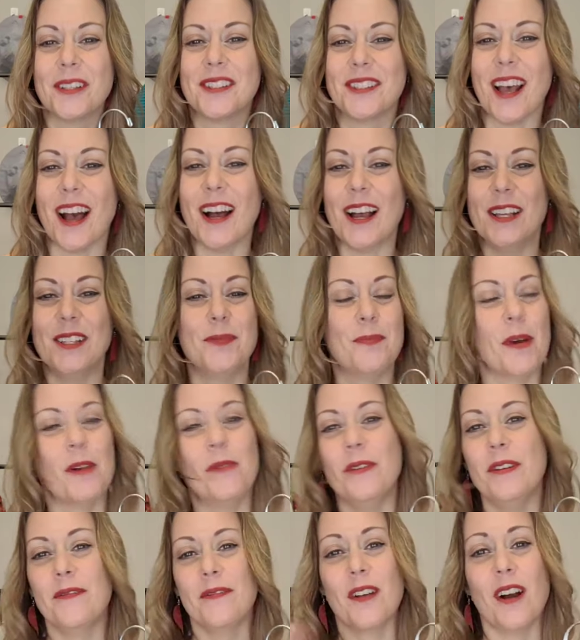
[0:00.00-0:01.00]
size, but
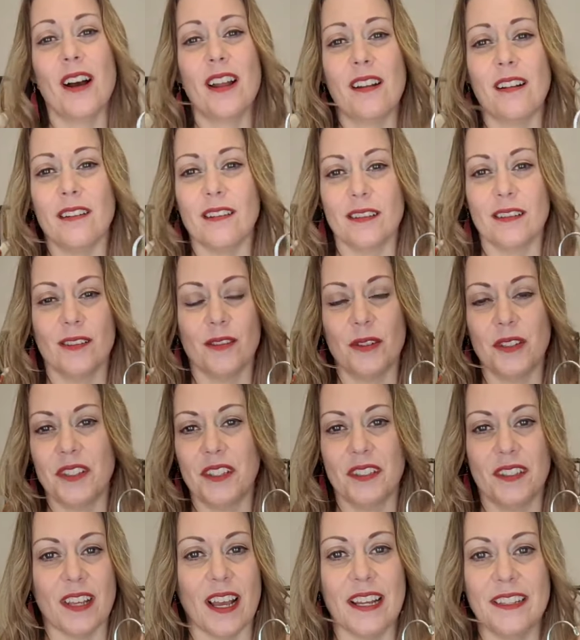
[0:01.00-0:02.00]
we've got all sorts
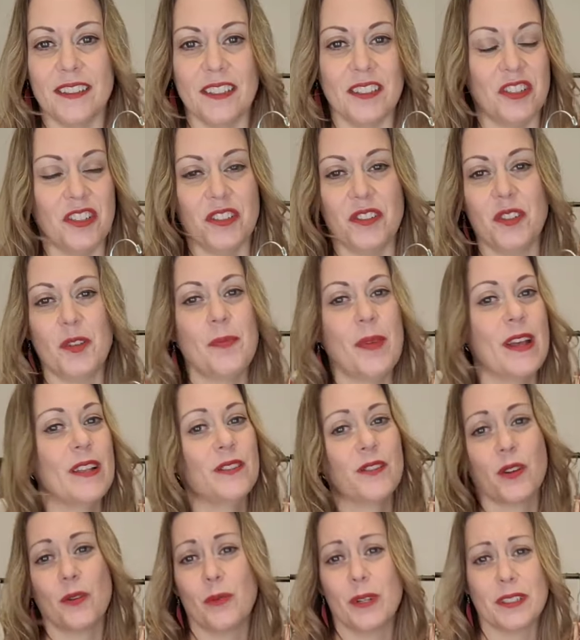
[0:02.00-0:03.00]
of sizes. Just
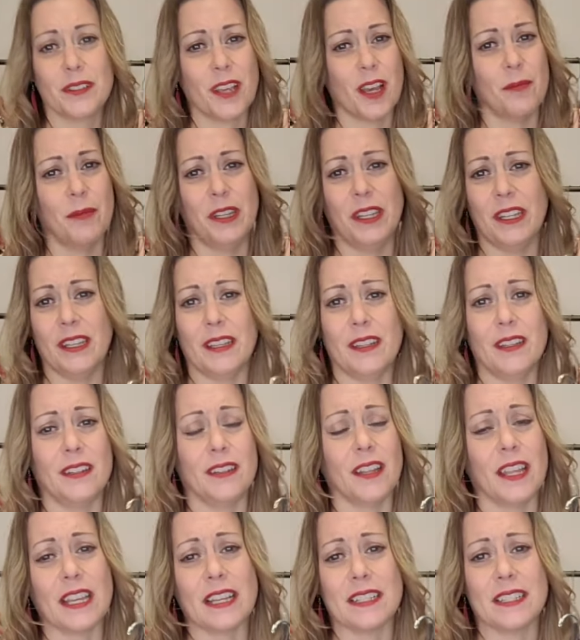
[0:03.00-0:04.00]
depends on what's coming in. And
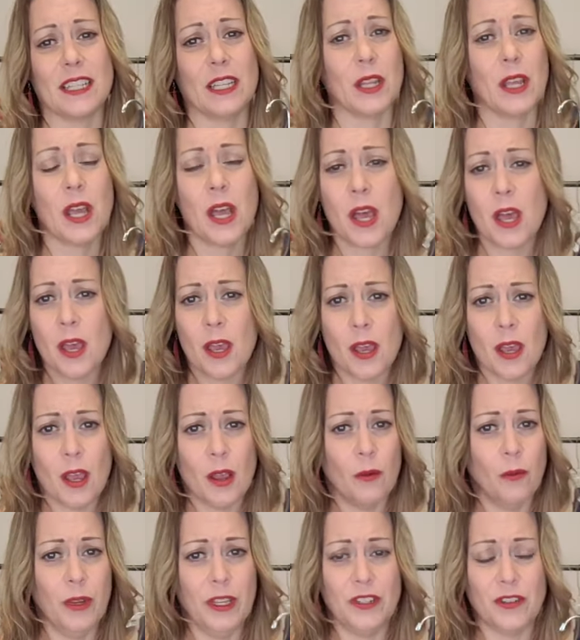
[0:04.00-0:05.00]
like I said,
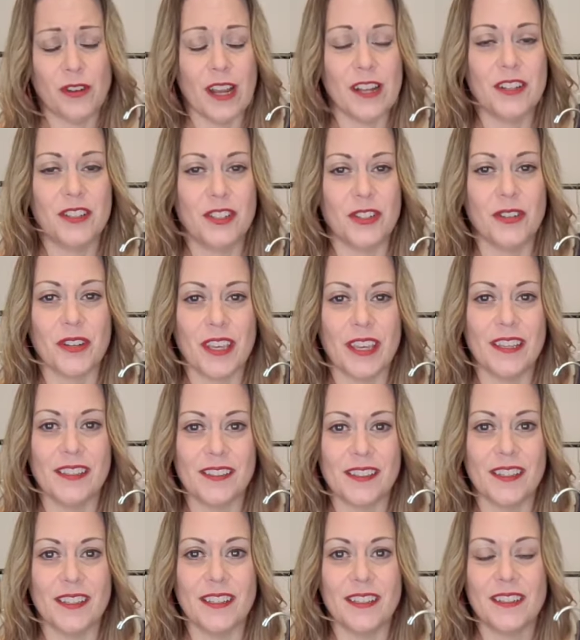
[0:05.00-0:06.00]
we try to
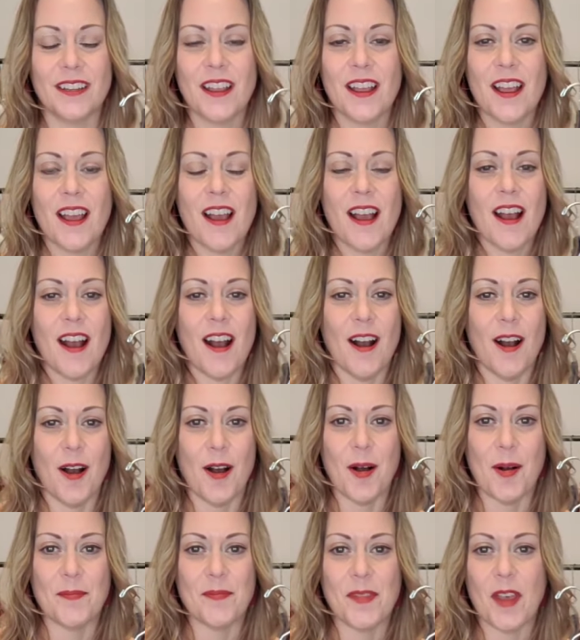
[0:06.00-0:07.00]
showcase it
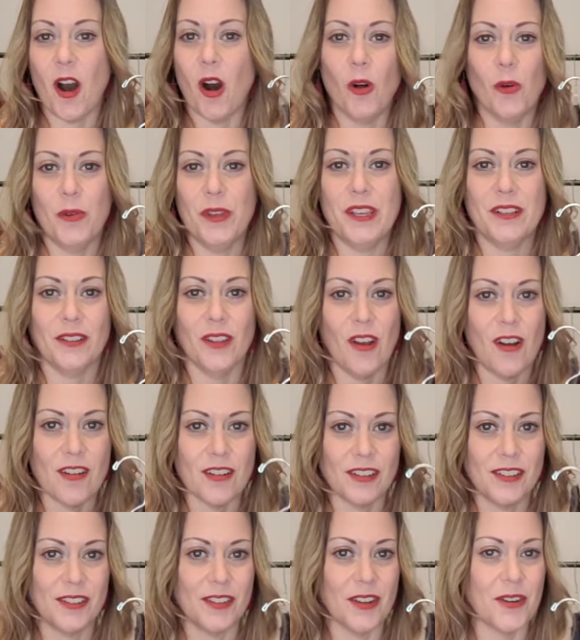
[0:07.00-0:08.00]
um, all week
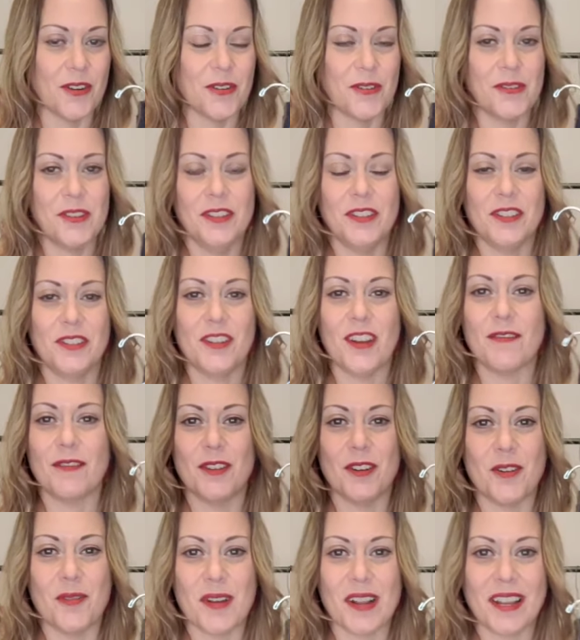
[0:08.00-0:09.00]
long. So you just never
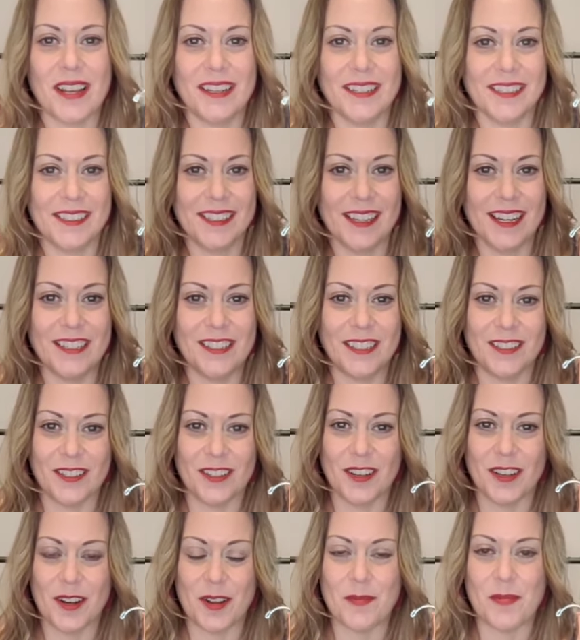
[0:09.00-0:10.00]
know what kind of sizes
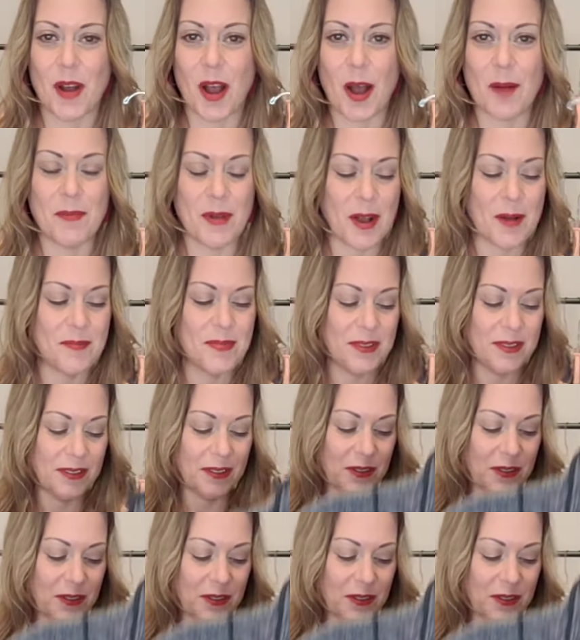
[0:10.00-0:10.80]
are gonna pop up in